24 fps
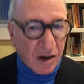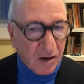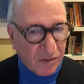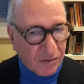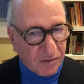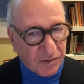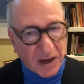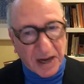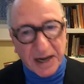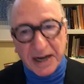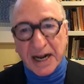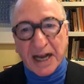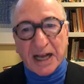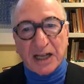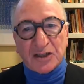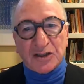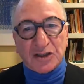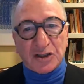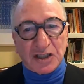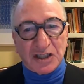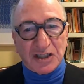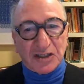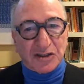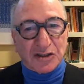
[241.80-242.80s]
of
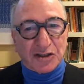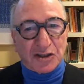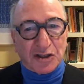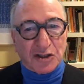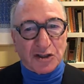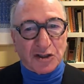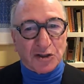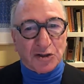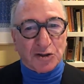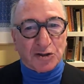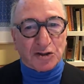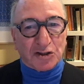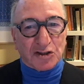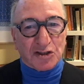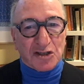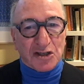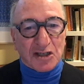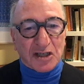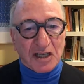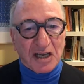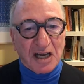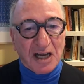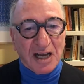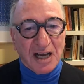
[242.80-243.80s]
financial
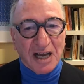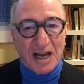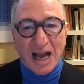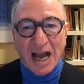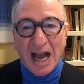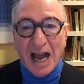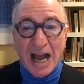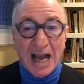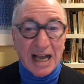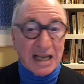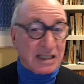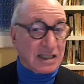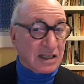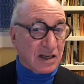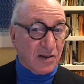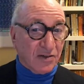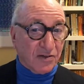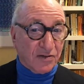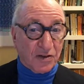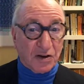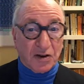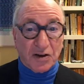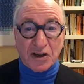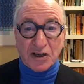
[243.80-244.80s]
institutions, as,
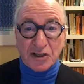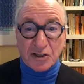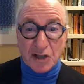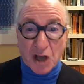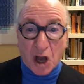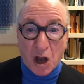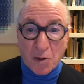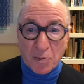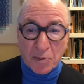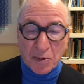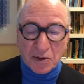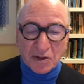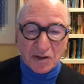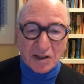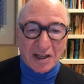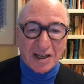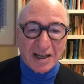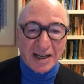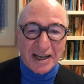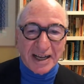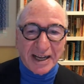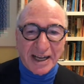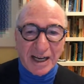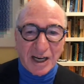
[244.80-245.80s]
for example,
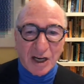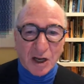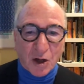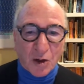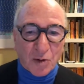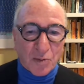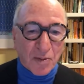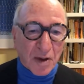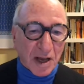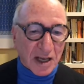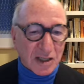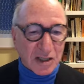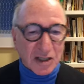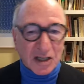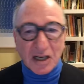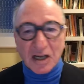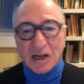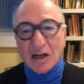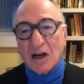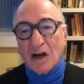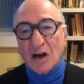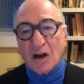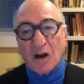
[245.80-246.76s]
Elon Musk